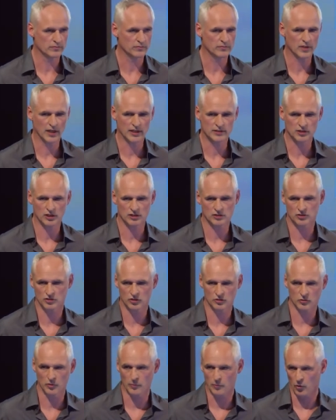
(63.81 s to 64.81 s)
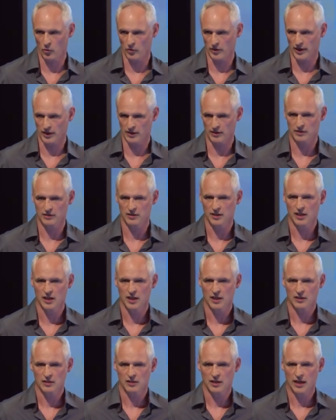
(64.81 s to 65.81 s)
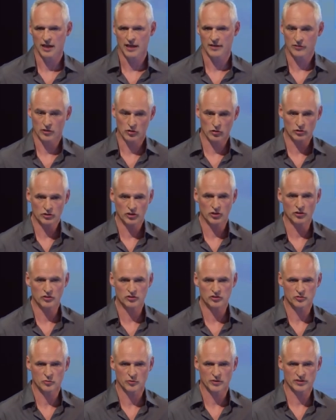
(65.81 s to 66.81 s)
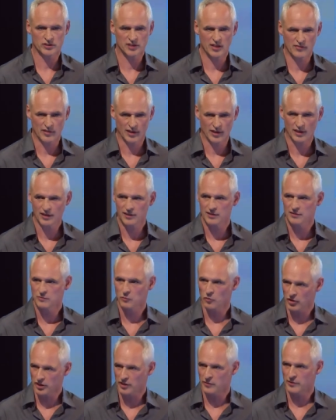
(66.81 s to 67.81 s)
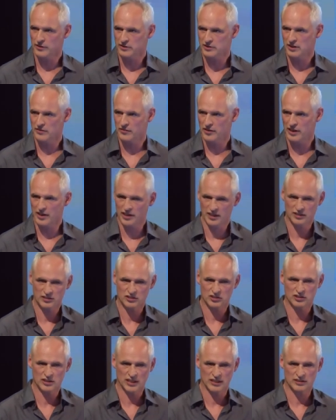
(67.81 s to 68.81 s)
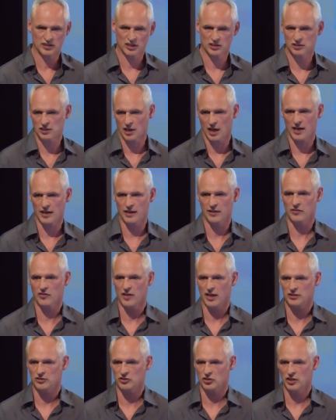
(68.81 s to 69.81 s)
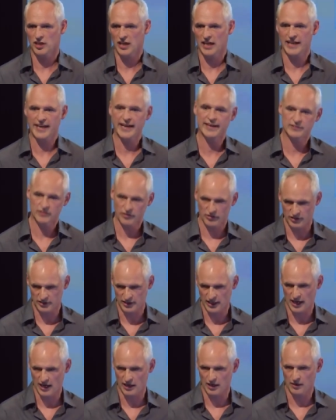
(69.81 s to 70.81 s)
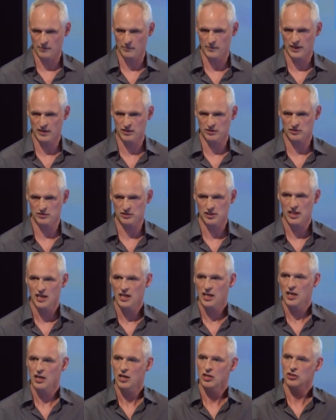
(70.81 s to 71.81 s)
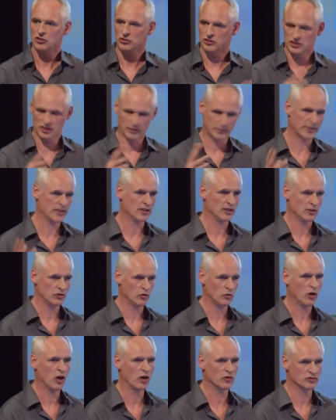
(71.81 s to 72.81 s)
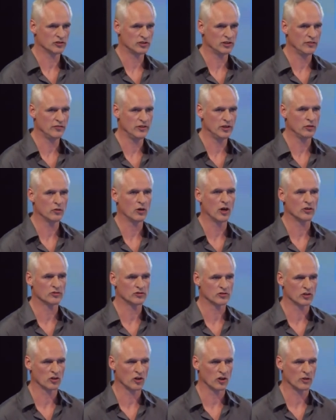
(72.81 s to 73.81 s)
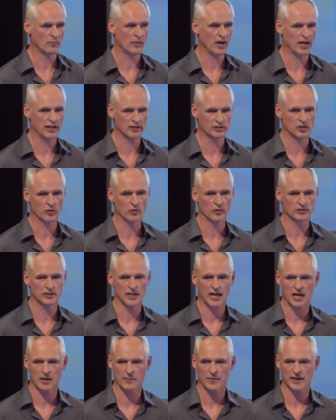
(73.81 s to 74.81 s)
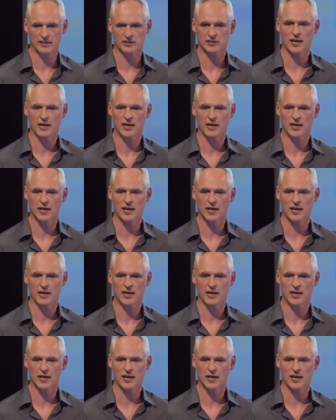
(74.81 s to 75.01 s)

They just do reporting. Uh, the good news with Civi, working with Civi, is it's exciting that you can get to the data because you typically you host Civi, you host it on a MySQL database.